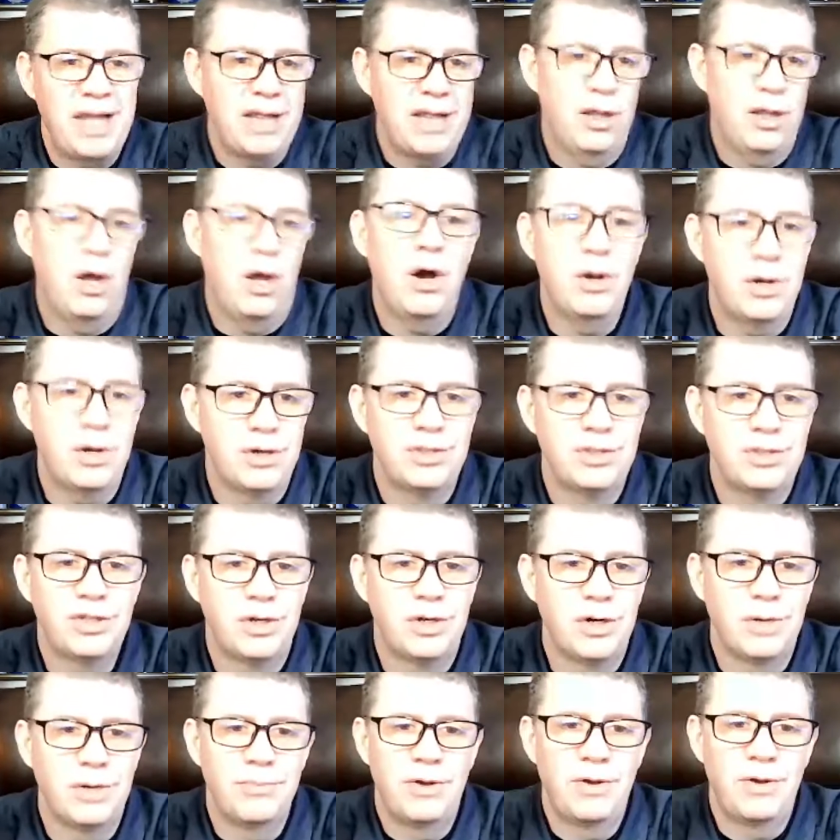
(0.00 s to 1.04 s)
longer
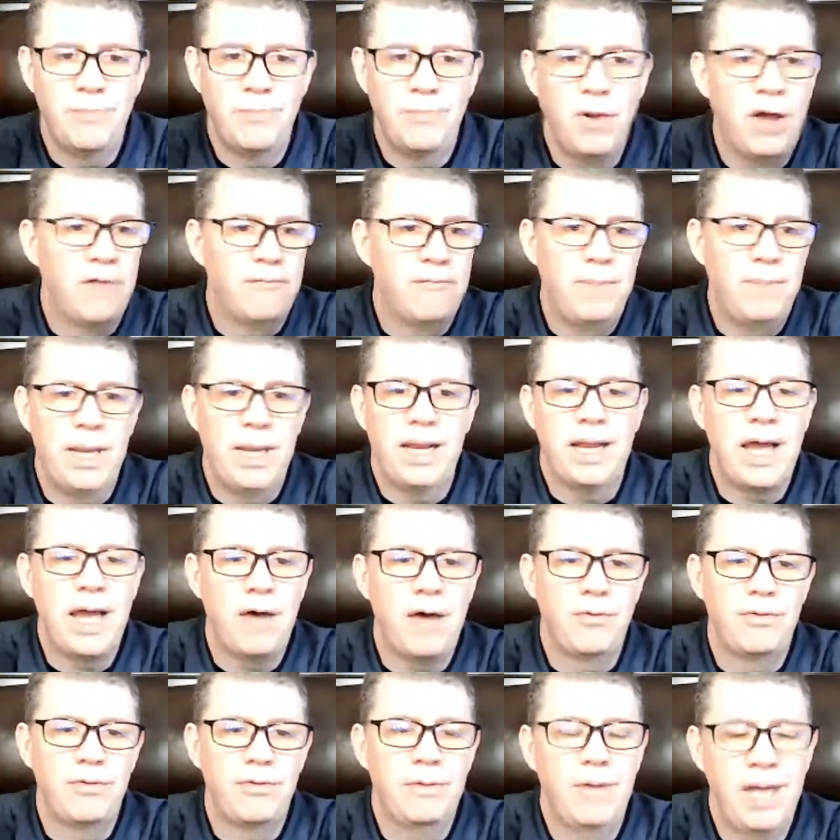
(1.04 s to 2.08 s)
term of being
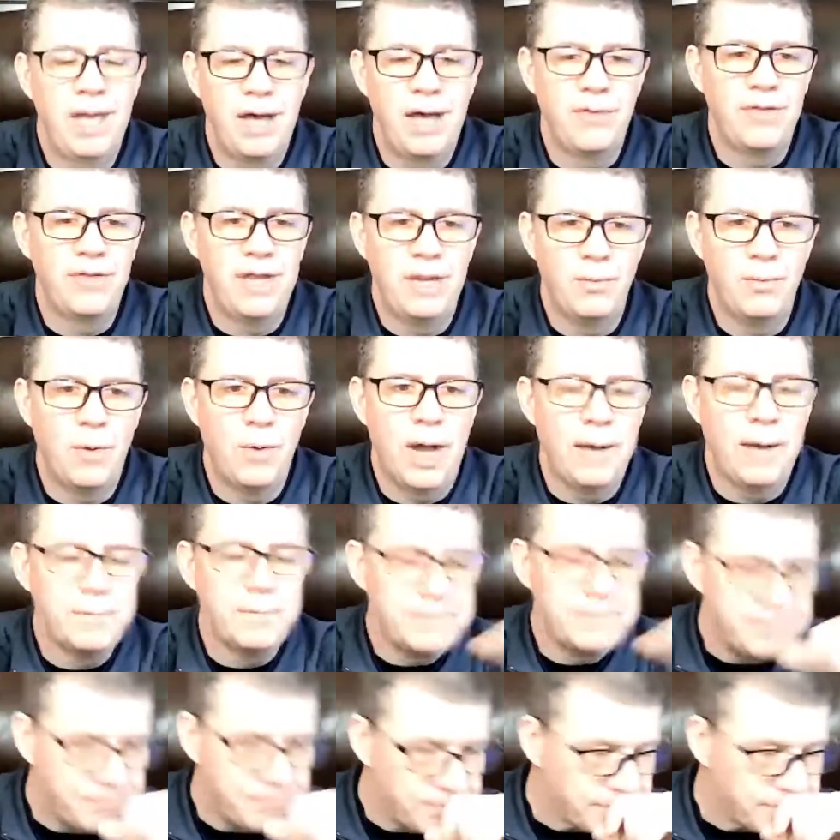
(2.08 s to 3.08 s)
healthy and well.